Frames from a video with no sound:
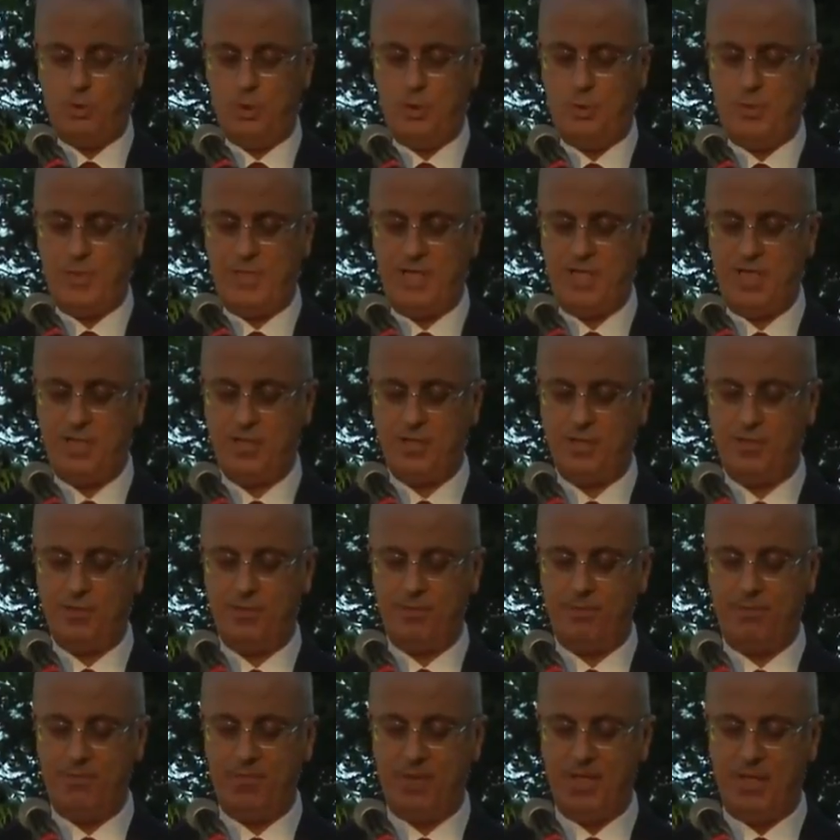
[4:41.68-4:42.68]

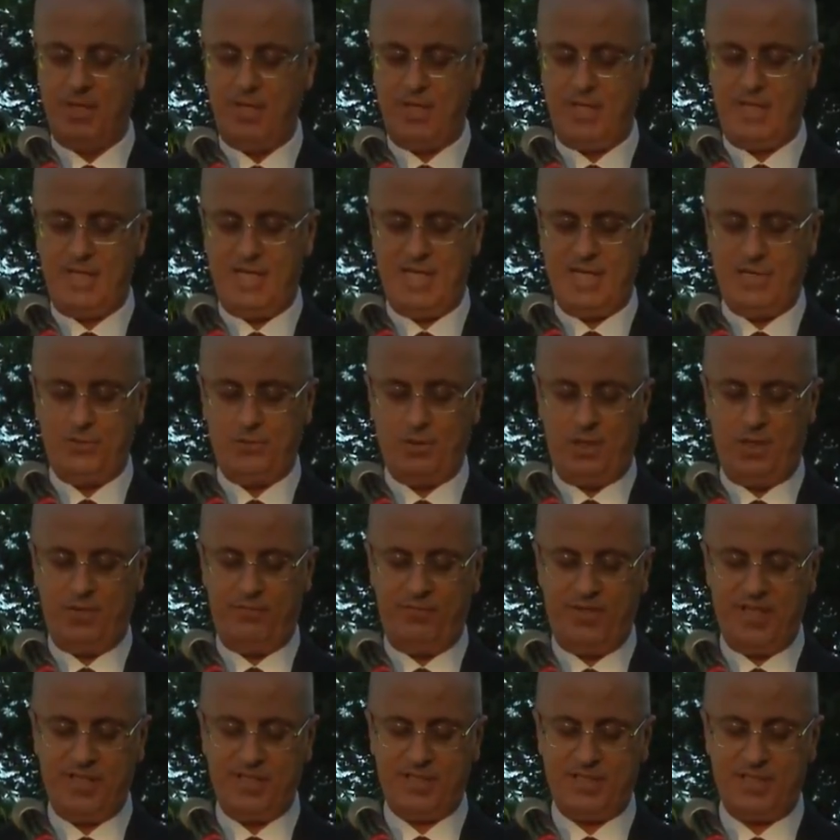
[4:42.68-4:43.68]
cooperation and to
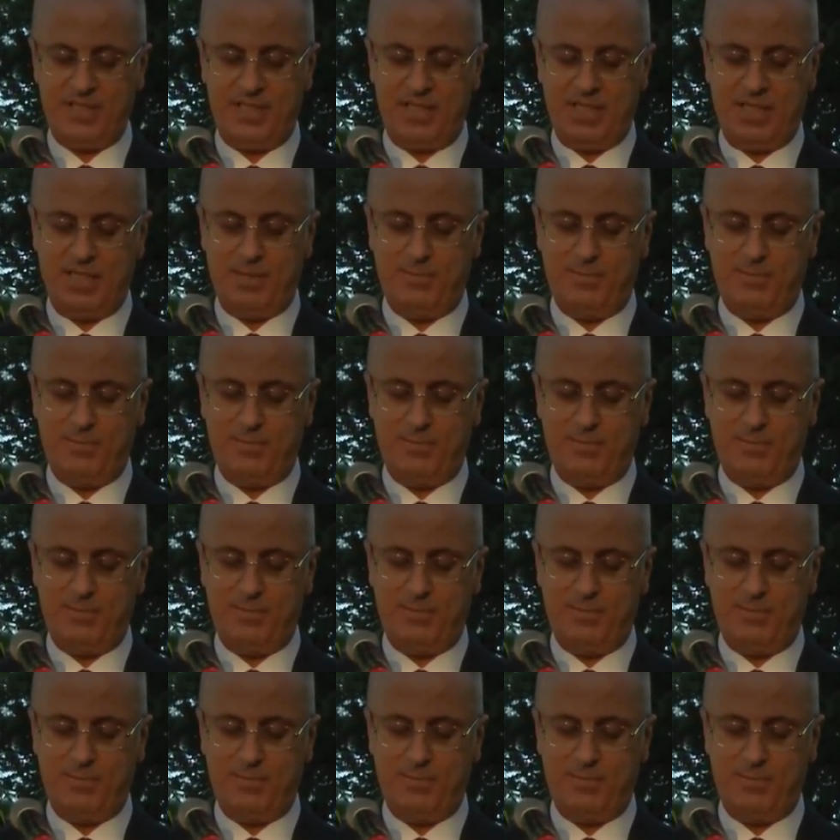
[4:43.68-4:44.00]
invest